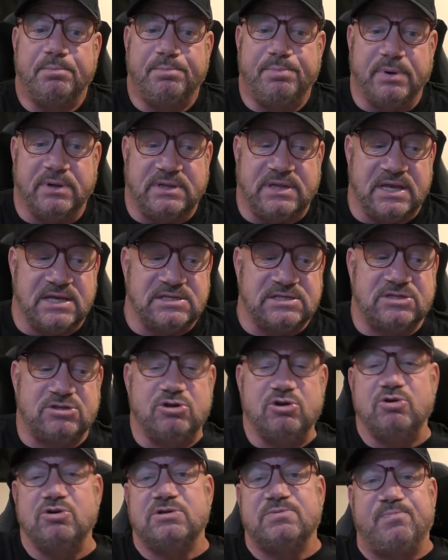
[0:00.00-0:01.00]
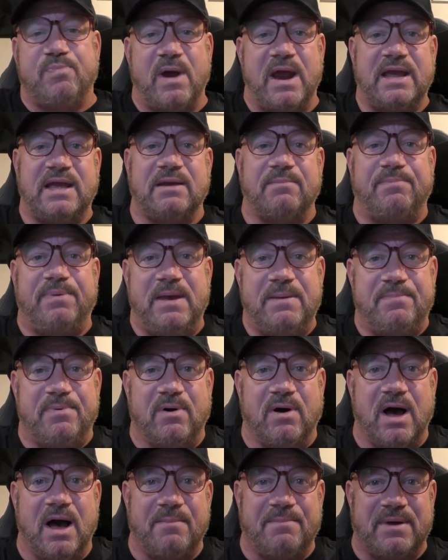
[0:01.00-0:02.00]
But this dude's breaking
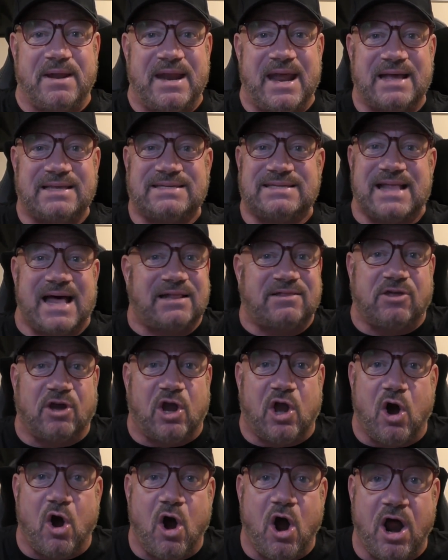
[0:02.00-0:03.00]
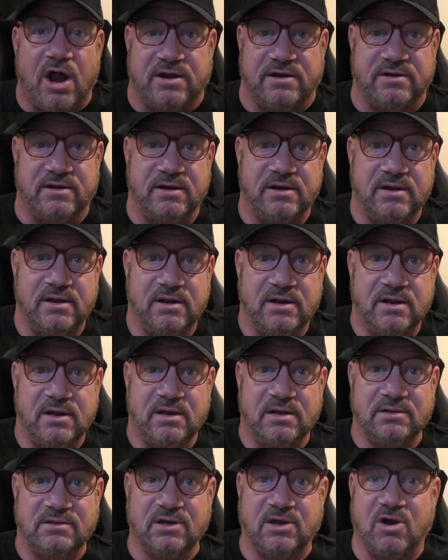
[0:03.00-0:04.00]
people up, and that's not the guard.
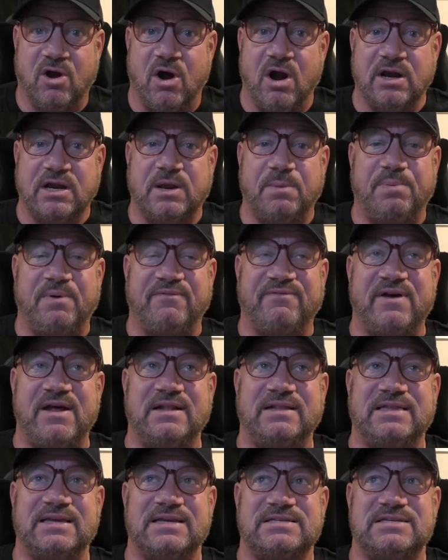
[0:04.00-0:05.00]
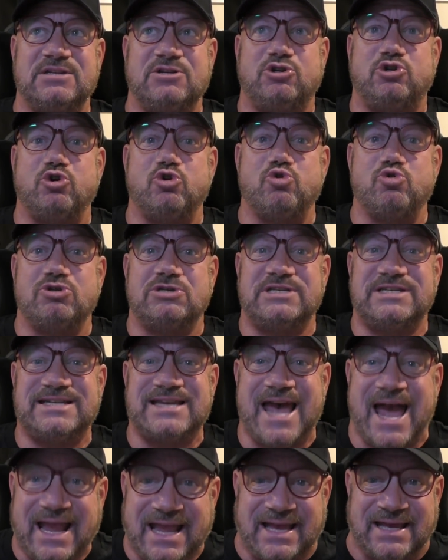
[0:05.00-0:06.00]
The guard can prevent this in two
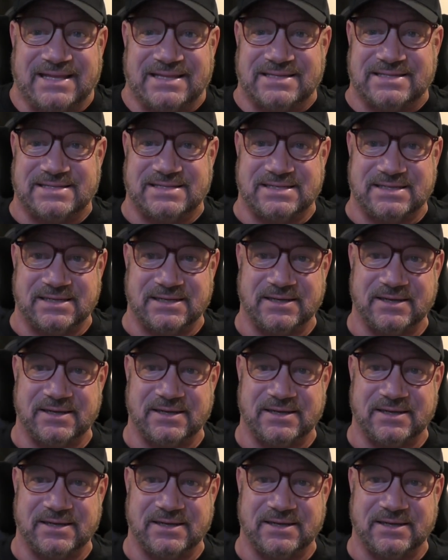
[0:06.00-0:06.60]
seconds.